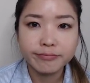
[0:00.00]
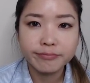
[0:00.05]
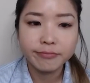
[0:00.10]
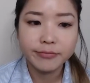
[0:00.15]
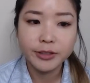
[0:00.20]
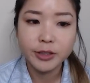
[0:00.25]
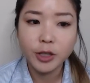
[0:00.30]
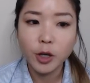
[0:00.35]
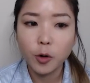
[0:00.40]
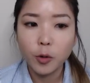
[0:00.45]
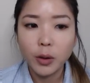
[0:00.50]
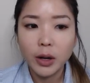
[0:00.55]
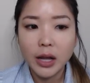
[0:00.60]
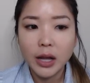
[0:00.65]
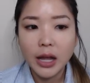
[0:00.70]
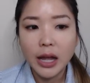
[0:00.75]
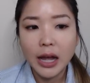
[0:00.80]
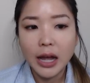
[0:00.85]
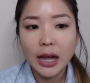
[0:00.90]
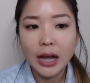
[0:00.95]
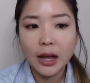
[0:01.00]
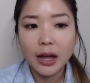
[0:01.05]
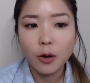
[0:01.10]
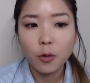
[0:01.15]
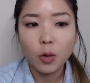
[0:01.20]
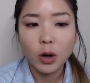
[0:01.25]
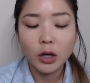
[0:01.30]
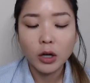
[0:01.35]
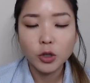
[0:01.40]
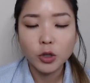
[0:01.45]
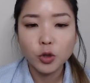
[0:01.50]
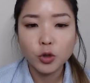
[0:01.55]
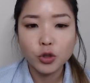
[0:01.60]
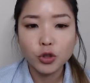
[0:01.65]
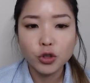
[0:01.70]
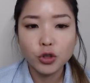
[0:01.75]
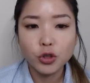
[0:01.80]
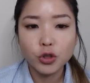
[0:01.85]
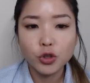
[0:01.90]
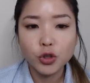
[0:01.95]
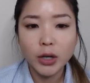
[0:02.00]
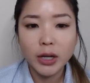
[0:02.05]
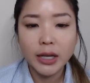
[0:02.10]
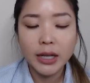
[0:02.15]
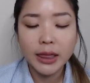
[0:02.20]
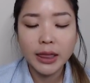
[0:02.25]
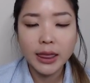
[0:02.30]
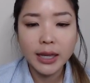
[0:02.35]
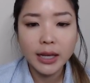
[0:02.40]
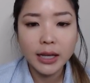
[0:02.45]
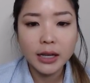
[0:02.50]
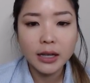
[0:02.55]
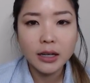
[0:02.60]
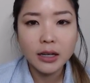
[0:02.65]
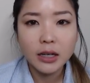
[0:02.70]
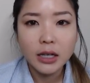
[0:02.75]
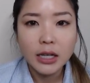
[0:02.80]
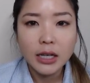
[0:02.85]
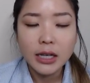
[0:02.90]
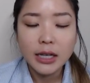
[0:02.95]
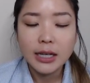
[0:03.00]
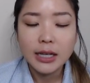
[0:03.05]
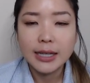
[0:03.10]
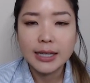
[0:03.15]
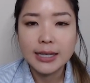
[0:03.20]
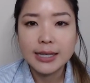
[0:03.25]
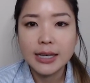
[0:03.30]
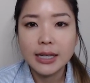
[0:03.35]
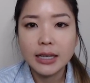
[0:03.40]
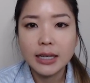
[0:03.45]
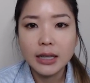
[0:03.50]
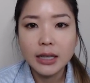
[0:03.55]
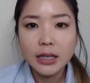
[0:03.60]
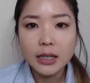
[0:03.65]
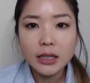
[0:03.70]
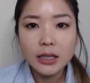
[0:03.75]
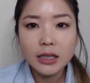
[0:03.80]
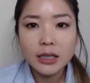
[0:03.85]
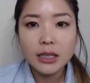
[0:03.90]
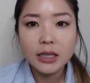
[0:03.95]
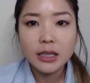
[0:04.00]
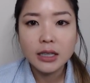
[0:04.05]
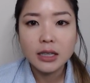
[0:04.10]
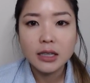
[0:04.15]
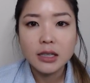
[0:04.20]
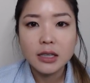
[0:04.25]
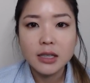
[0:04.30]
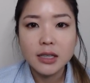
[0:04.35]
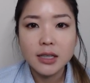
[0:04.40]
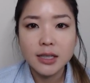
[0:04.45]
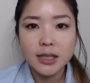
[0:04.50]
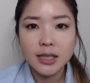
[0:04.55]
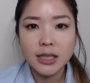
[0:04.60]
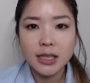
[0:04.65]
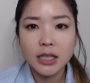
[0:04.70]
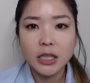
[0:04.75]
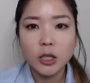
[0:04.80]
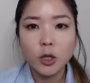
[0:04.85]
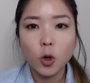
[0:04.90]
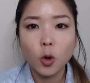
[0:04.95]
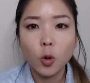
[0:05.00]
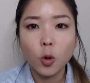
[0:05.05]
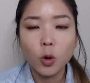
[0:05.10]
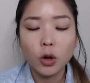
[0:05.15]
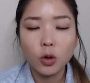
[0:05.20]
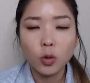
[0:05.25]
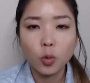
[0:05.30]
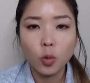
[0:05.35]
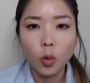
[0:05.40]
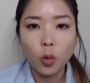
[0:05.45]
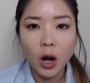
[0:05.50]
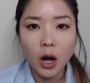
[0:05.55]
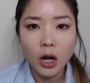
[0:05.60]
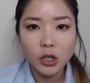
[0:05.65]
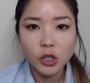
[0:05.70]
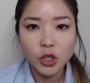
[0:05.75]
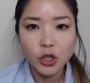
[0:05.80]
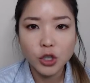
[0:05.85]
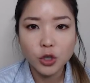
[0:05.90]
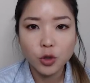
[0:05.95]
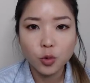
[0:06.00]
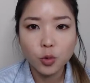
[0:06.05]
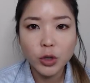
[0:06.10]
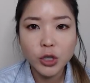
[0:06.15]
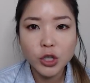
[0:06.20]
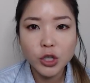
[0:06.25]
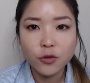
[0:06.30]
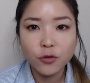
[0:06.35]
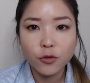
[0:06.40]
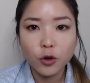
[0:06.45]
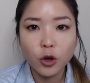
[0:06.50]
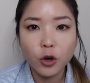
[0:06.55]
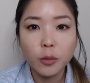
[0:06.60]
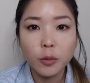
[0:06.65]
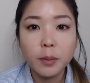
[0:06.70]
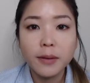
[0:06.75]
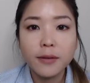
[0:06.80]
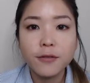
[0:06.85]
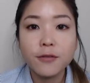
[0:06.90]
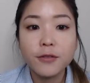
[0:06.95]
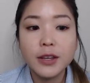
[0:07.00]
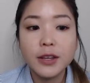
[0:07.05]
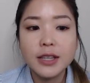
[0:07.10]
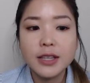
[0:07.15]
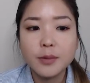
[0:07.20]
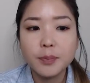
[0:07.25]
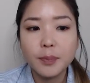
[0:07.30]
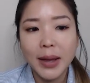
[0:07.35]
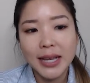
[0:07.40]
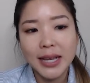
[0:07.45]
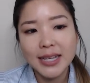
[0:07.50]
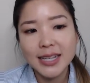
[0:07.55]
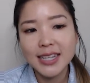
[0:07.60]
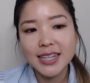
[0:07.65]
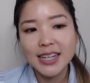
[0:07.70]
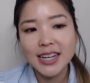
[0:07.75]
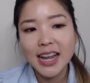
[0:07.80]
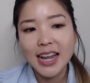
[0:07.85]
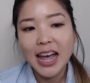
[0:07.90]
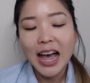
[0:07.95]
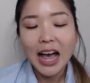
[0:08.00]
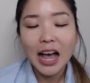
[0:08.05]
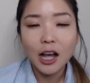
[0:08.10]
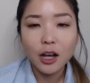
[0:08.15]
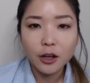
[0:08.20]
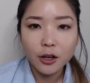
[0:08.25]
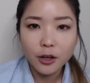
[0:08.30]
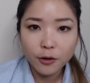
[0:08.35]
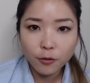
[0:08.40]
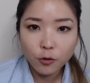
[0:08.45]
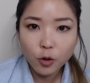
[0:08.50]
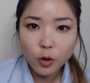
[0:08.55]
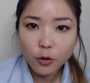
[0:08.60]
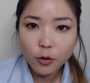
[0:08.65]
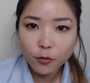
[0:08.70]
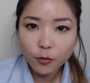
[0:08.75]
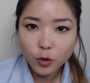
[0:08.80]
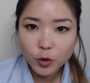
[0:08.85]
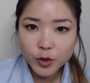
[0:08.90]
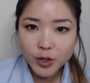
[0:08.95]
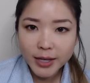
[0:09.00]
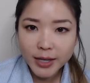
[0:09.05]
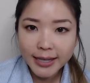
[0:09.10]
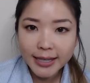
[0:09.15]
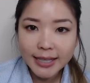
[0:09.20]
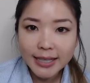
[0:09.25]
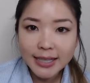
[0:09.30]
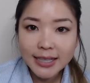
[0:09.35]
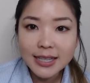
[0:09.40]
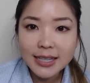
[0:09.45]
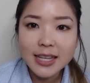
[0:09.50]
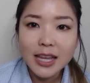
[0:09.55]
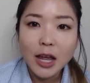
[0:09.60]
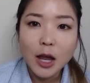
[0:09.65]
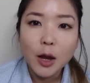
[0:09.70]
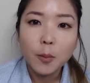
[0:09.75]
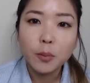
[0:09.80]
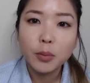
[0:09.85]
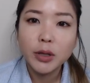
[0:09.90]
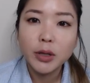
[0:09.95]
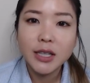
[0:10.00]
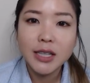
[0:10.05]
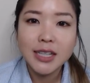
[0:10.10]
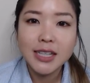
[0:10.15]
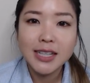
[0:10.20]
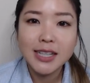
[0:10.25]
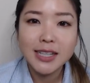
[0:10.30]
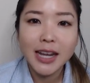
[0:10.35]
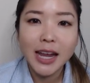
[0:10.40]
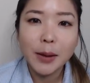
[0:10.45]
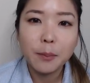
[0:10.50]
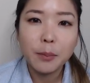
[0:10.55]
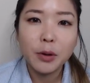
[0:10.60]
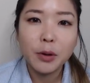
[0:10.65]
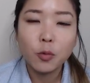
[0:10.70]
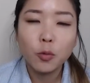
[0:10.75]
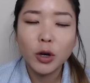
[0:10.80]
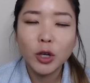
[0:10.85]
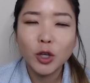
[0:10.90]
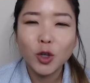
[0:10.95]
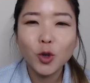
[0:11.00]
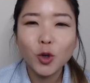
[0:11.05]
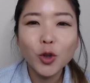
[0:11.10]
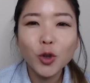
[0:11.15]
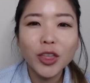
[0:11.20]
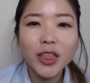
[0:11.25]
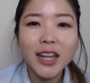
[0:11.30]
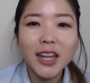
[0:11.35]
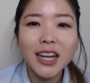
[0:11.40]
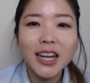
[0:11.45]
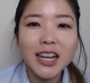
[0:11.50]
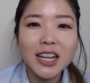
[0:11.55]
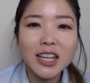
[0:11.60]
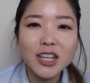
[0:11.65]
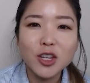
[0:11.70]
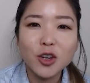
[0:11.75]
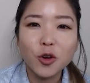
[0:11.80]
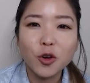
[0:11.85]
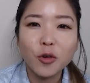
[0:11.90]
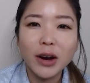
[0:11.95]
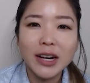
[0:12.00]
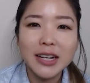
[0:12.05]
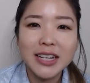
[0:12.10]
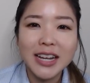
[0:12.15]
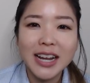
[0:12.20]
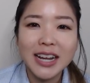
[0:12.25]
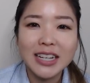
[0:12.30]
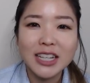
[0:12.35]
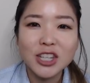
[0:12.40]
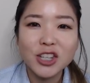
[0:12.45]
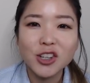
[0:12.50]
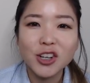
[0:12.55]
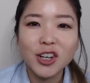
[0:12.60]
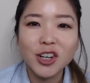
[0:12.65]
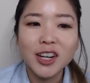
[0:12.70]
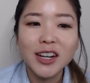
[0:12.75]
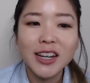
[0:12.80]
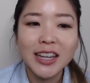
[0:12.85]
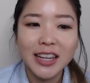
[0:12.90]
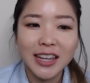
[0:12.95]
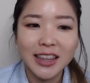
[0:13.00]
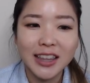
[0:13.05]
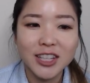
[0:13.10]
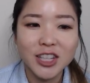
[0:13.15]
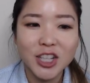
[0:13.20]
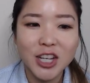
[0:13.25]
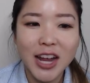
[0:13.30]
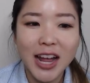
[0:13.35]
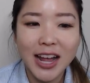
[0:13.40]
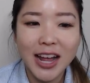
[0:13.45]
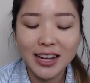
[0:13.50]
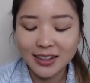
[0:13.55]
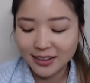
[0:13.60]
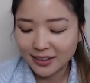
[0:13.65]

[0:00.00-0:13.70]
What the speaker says: So I want you to try to think, is it look, see, or watch? Which verb fits best? I'll give you a few seconds. Please type in what you think is the correct answer in the chat.